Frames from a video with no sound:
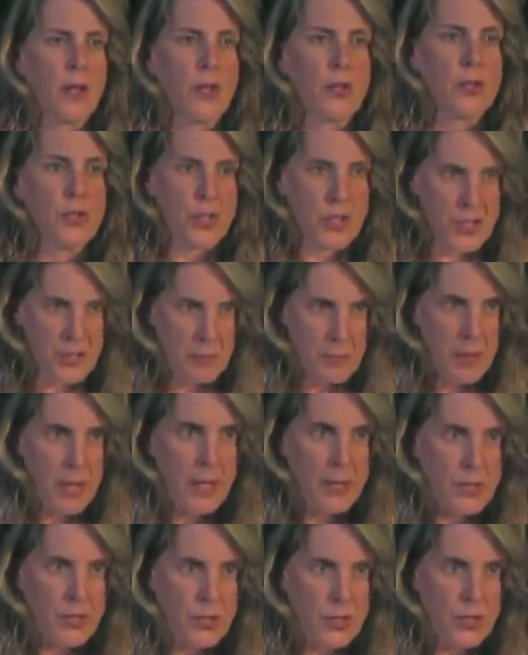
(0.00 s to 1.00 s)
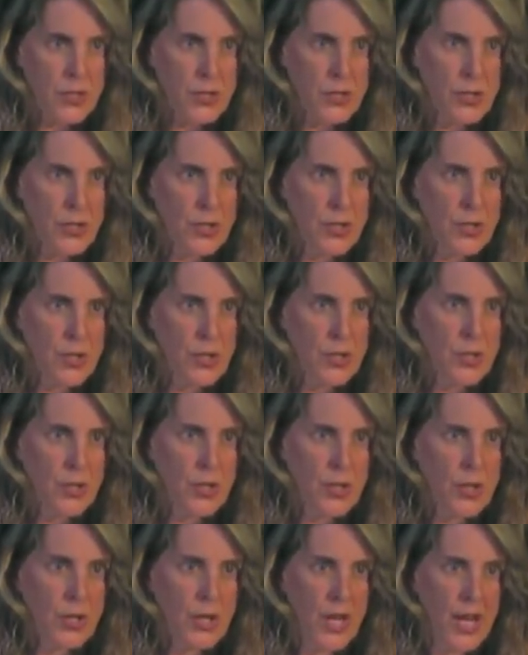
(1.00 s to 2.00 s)
she's a bitch
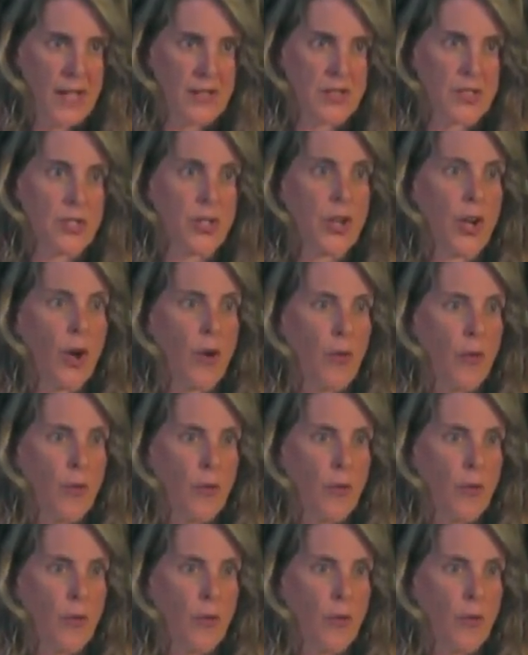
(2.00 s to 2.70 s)
and has to go.